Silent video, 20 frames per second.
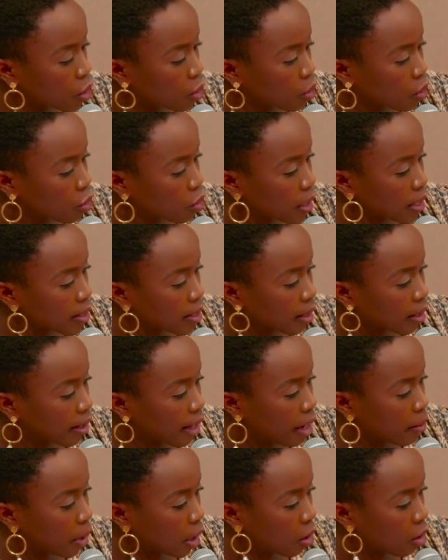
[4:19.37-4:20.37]
to address the
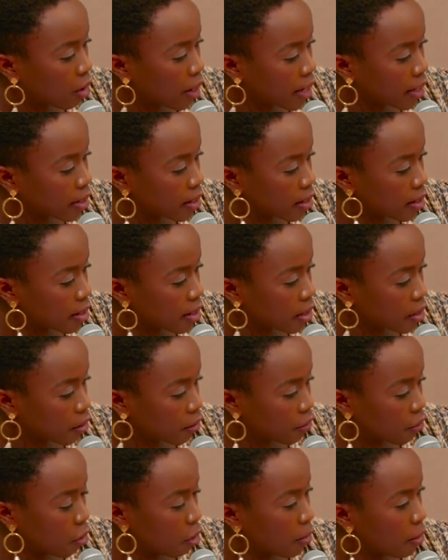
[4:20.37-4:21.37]
climate crisis as a
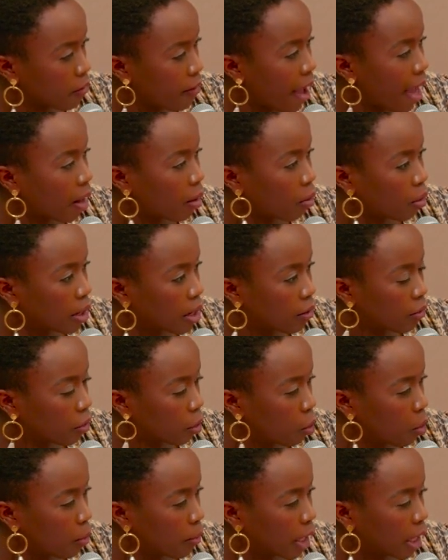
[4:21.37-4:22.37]
form of equity for
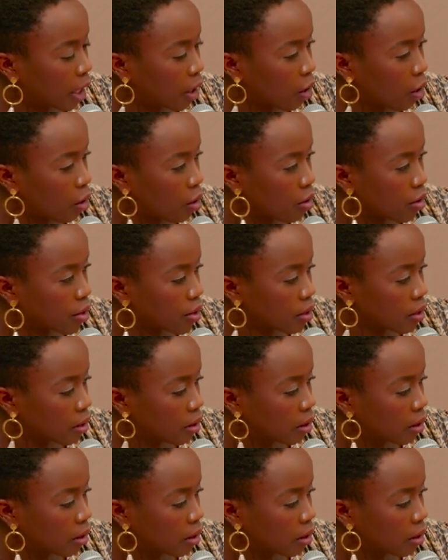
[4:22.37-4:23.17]
women and girls.